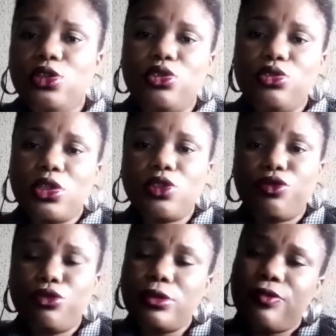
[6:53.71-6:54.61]
to those
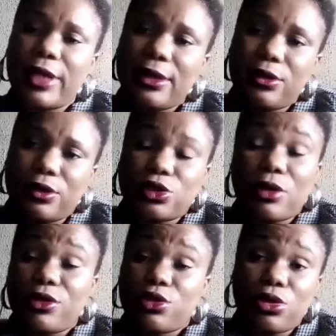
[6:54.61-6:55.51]
food vendors,
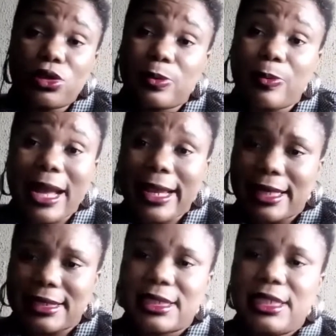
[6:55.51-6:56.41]
sorry, to those
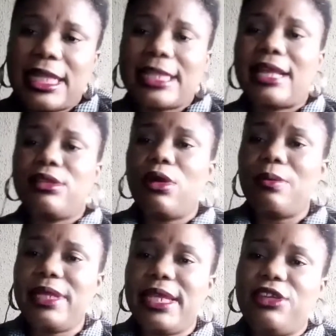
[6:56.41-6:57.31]
buyers that are
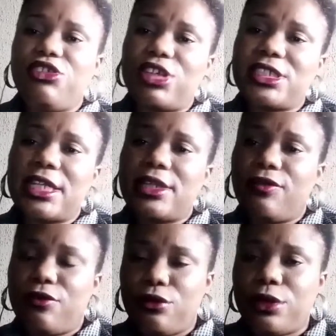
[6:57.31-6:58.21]
normally interested in
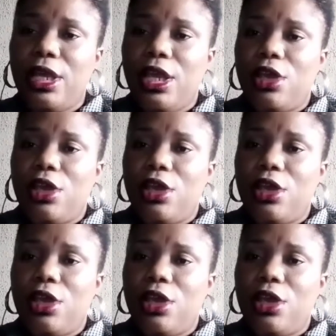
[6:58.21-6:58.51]
food.